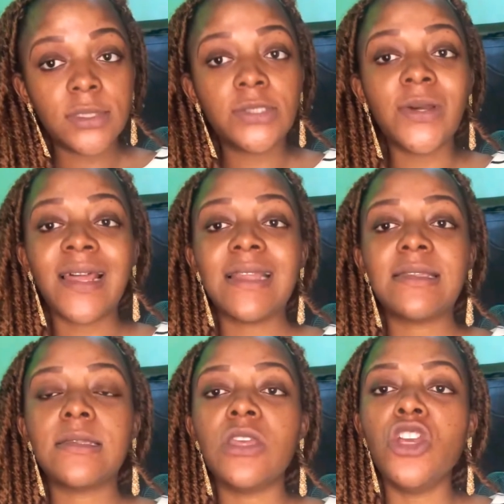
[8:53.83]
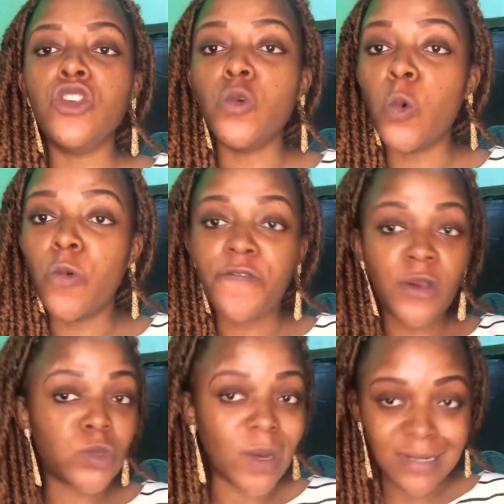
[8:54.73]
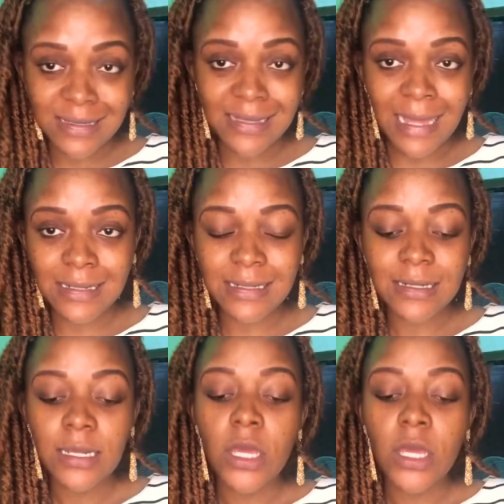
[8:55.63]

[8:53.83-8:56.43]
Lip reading: so that you will fail to understand.